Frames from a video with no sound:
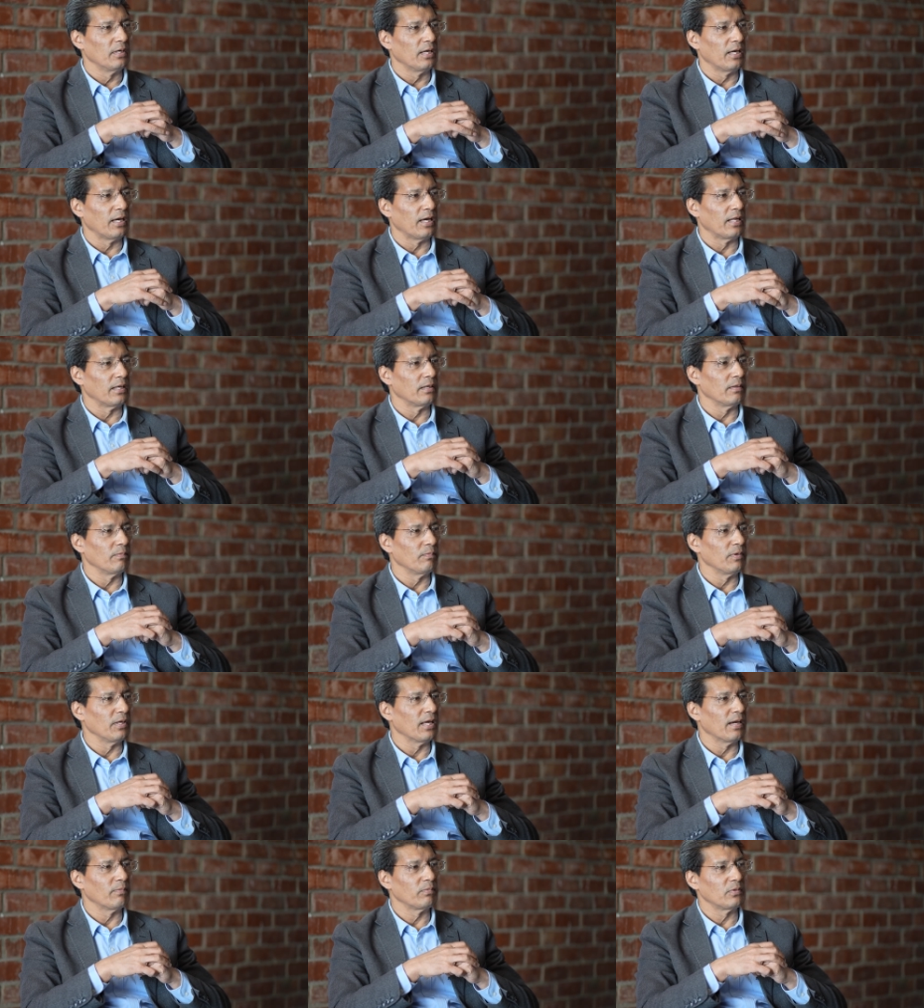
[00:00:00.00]
And
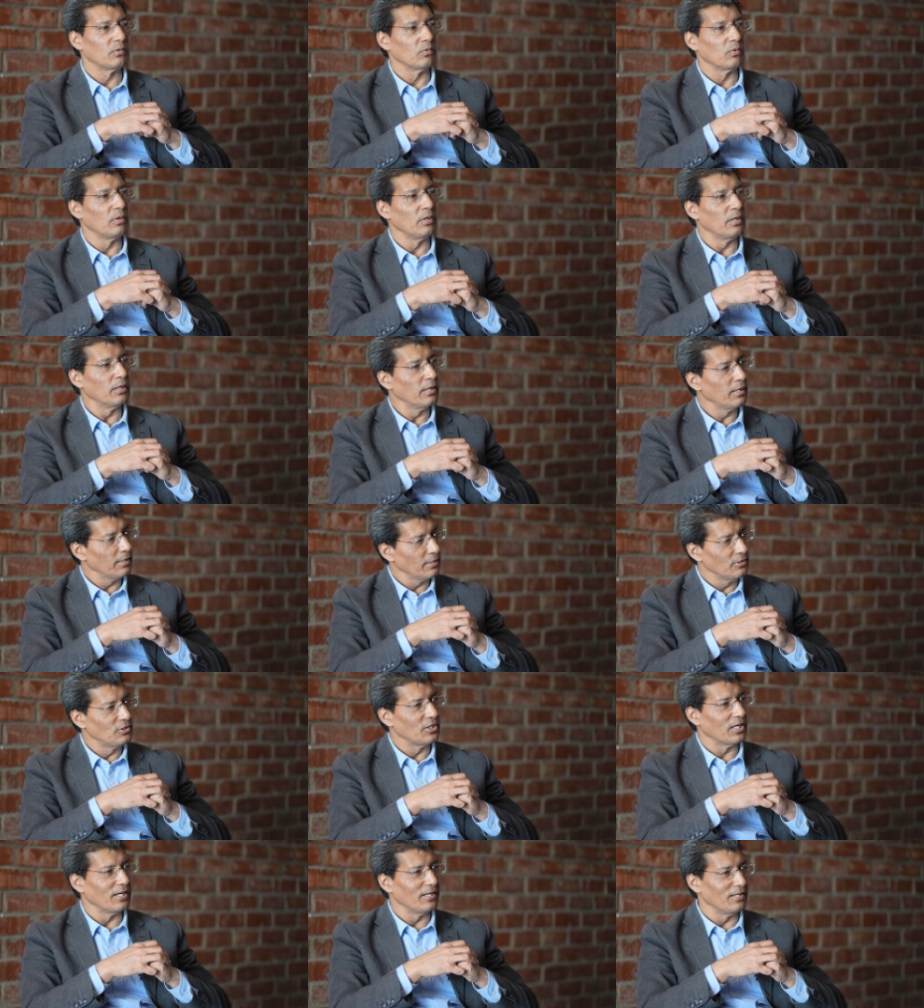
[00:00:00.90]
we have to learn
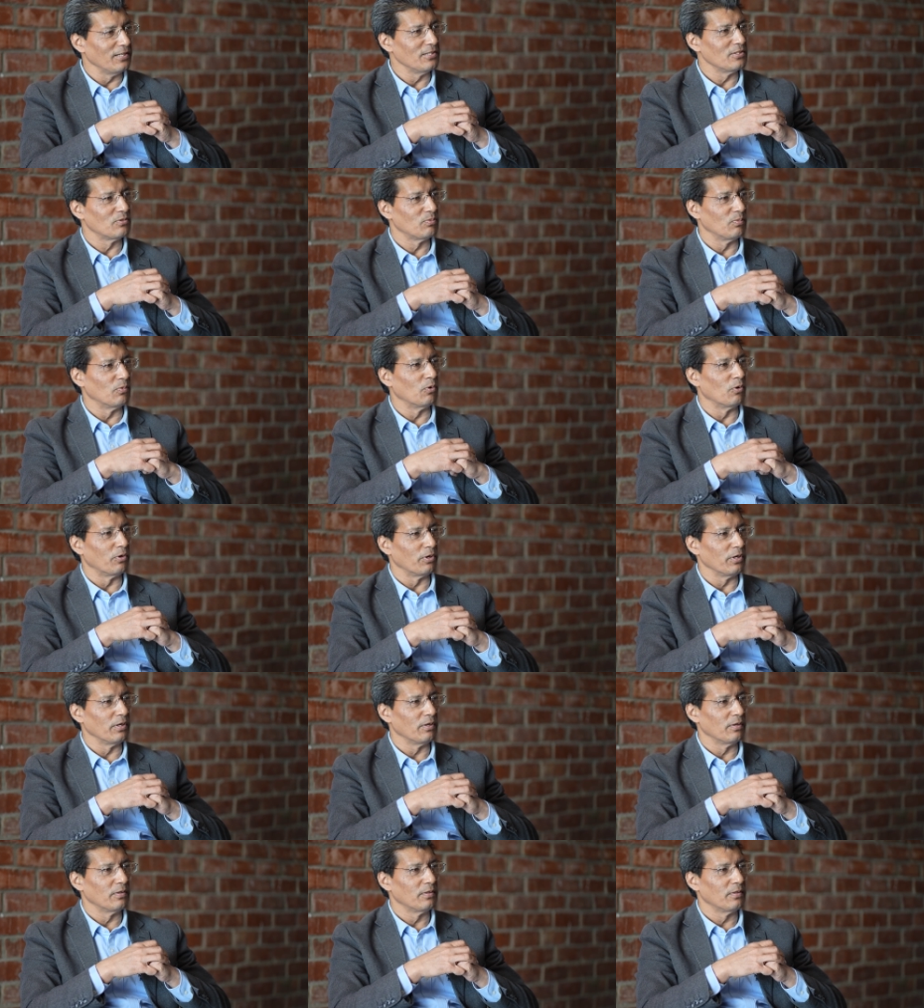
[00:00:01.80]
Chinese more.